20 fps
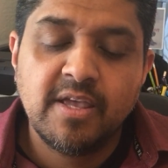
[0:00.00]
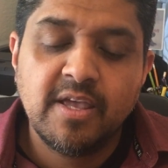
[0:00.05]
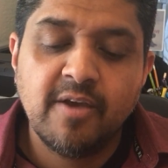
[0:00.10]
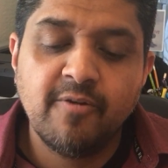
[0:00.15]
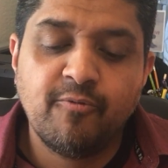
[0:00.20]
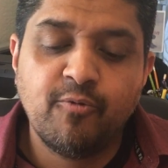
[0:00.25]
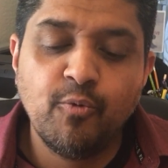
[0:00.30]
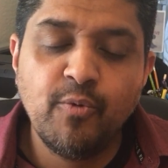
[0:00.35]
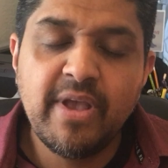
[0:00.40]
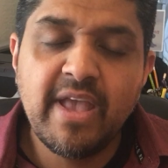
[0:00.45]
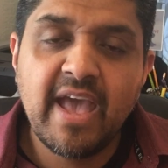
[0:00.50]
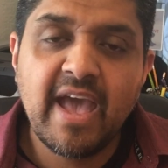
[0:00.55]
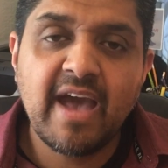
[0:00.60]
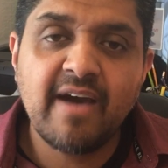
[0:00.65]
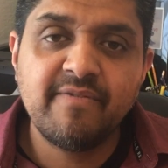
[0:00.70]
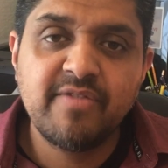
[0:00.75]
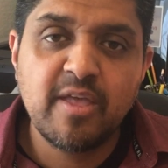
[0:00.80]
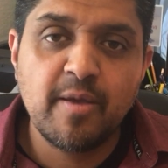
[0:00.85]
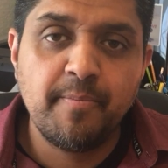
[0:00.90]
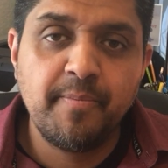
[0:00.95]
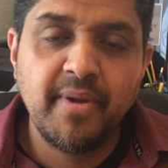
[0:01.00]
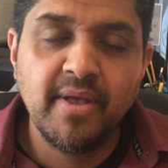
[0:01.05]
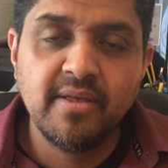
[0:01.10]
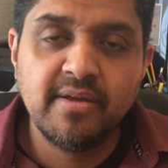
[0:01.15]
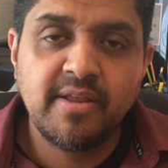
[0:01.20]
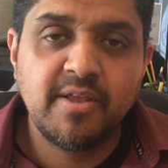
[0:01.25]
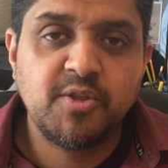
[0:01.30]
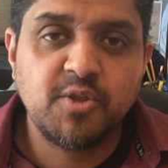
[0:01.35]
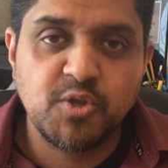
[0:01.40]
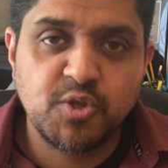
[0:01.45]
If we have the
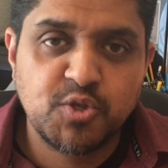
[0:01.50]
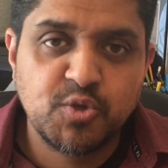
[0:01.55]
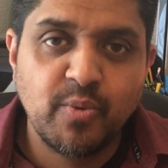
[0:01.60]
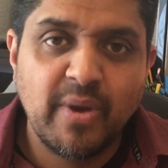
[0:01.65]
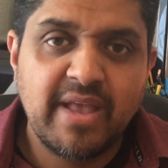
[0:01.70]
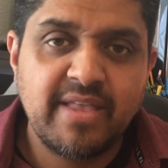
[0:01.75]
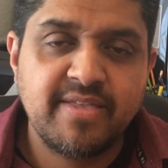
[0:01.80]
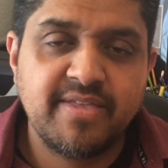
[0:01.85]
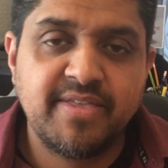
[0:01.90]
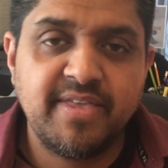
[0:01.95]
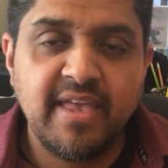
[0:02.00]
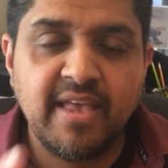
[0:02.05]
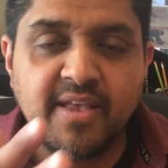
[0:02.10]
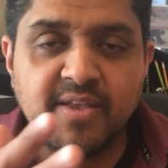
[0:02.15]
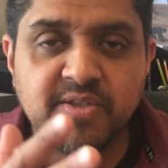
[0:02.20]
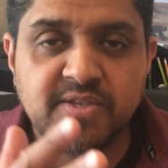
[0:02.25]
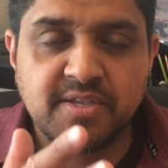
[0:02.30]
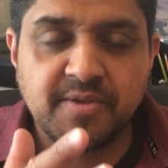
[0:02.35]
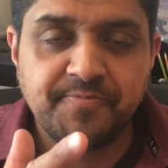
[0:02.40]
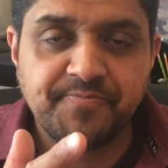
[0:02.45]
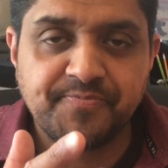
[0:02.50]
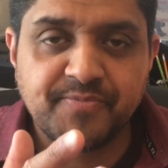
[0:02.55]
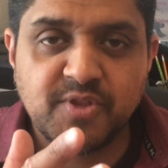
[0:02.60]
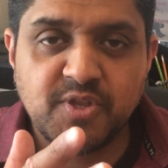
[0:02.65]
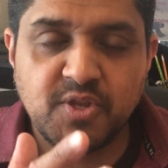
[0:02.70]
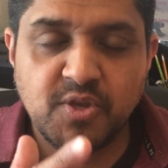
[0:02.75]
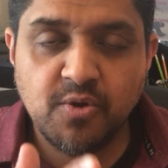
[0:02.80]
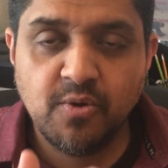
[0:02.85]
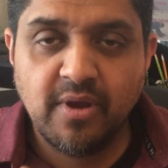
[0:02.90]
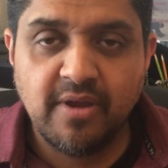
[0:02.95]
ability to sway things
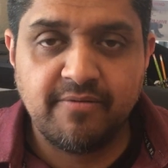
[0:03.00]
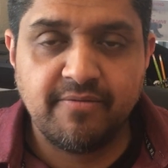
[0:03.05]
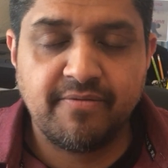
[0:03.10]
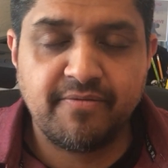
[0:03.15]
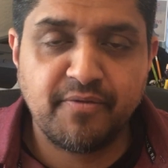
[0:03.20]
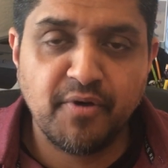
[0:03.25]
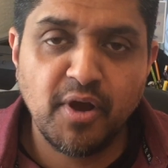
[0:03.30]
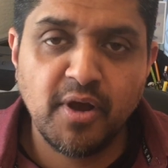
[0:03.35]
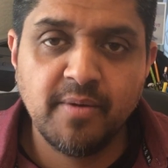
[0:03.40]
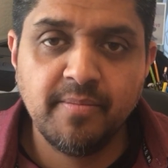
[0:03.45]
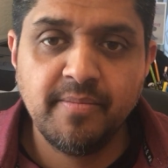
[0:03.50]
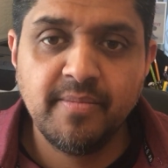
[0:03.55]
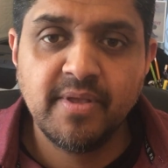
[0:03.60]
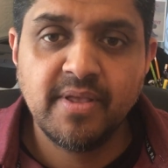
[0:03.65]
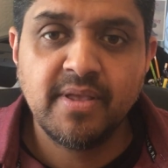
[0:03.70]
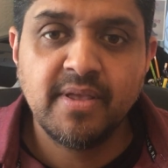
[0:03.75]
to and from,